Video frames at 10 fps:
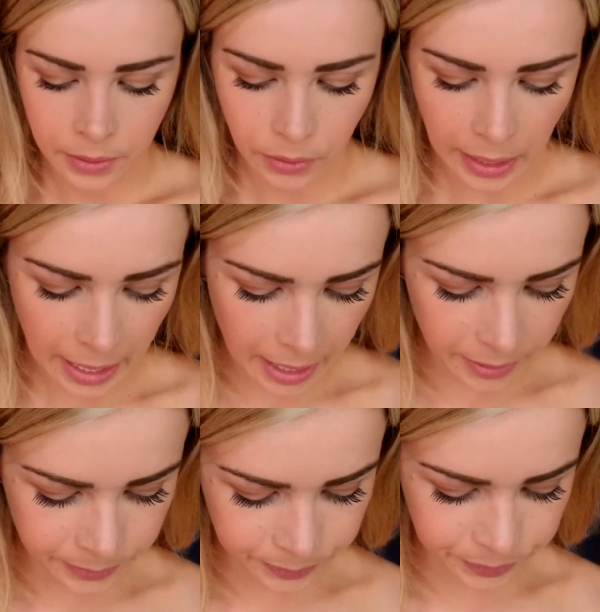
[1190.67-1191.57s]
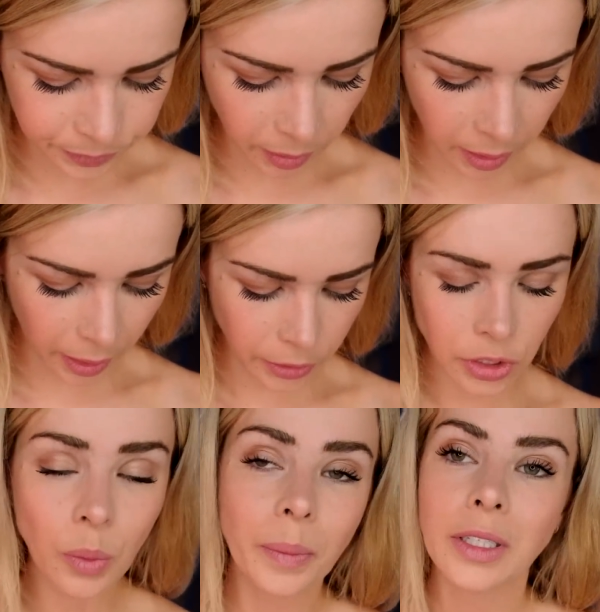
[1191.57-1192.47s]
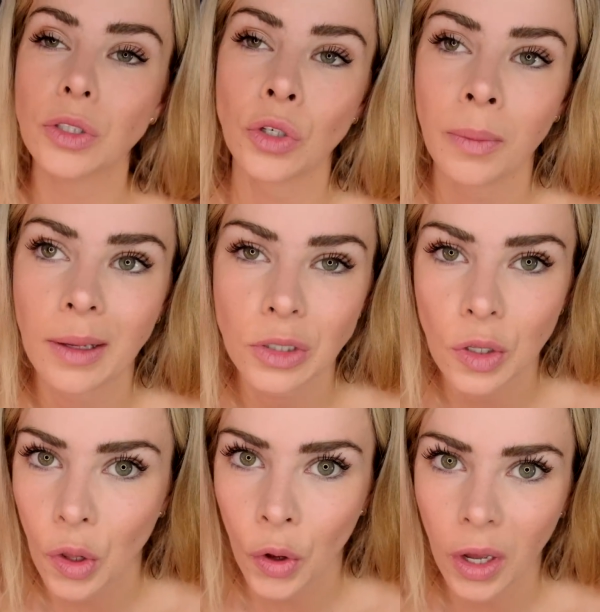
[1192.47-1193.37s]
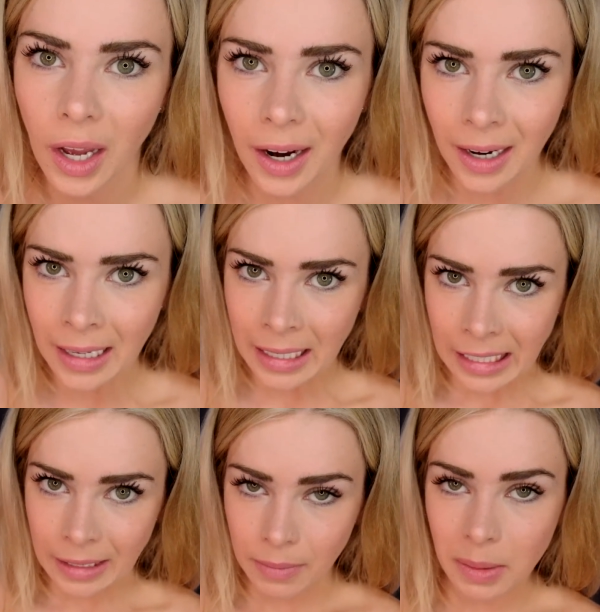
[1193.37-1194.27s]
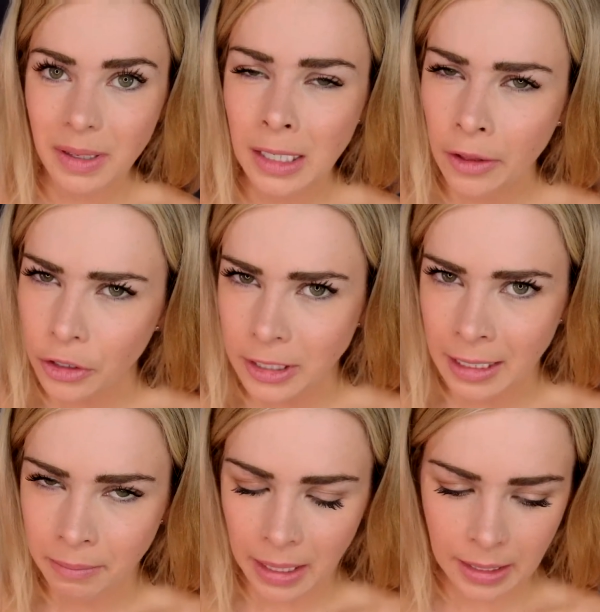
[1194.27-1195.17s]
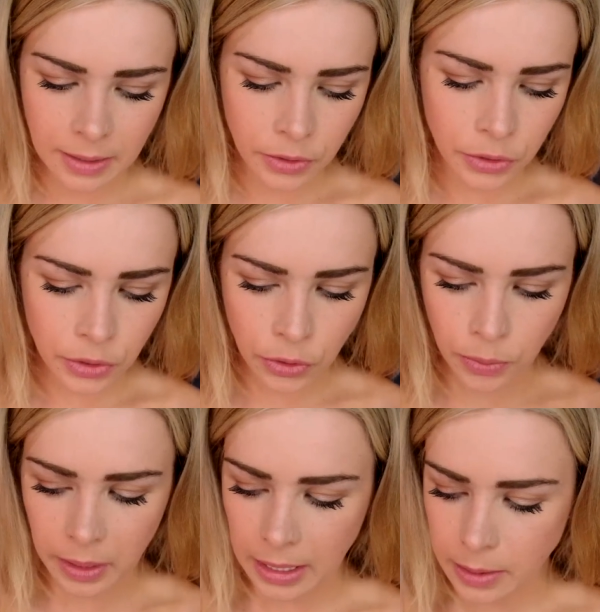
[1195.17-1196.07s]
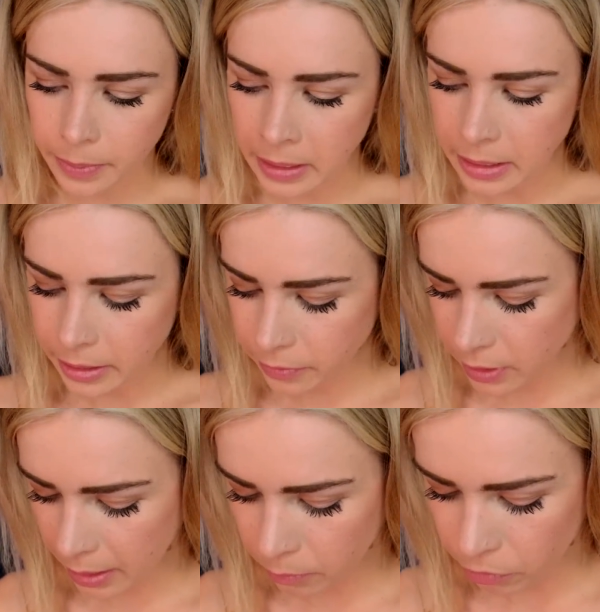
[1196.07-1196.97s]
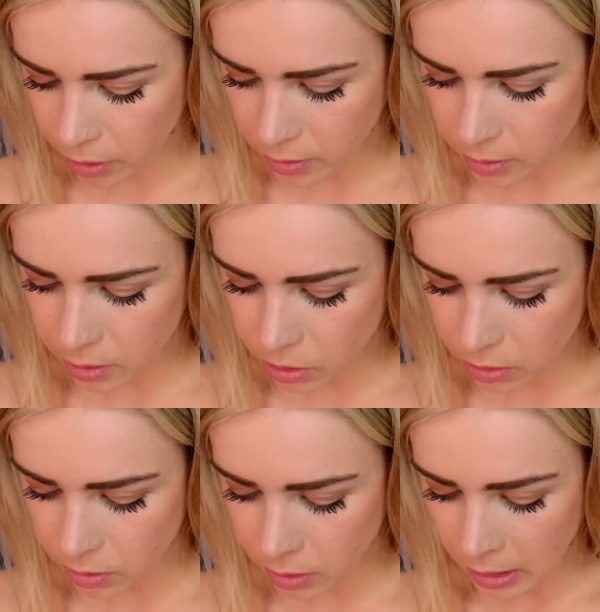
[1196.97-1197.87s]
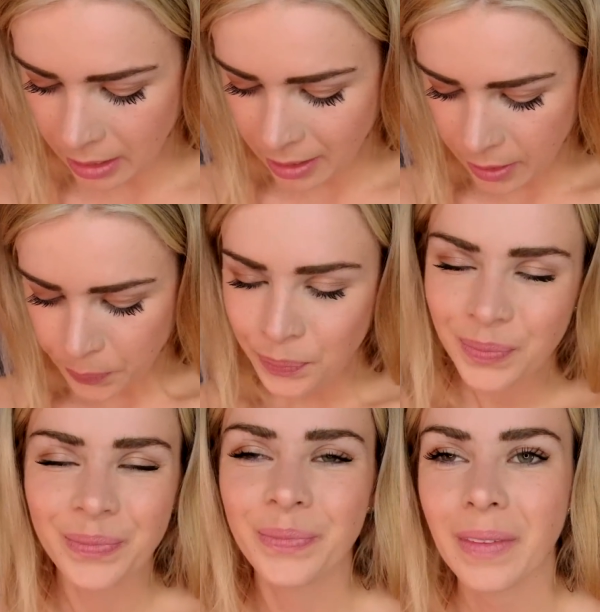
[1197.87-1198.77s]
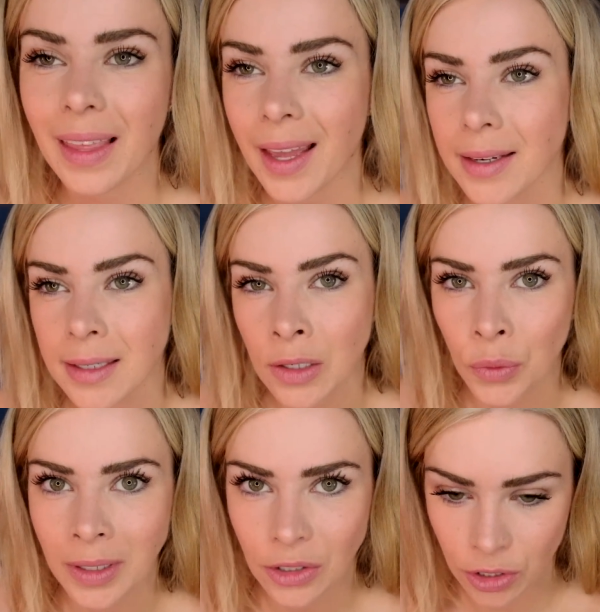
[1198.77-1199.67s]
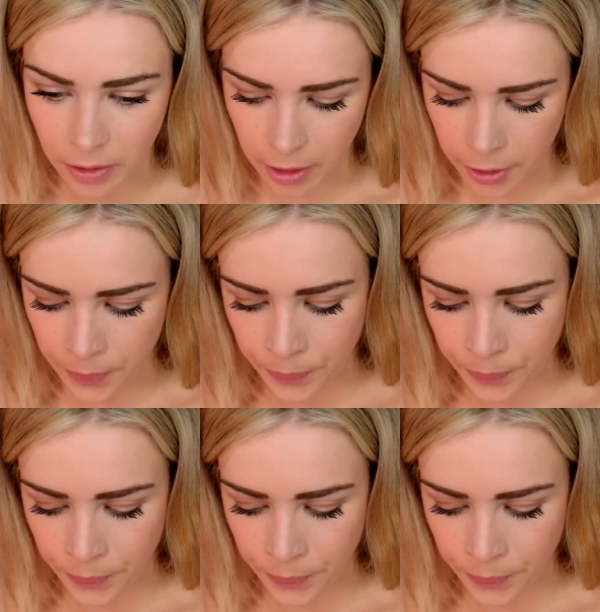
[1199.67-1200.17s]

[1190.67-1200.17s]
Okay, night won't be too much longer. Maybe another 10 minutes or so, but that's plenty of time for us to just get to know each other.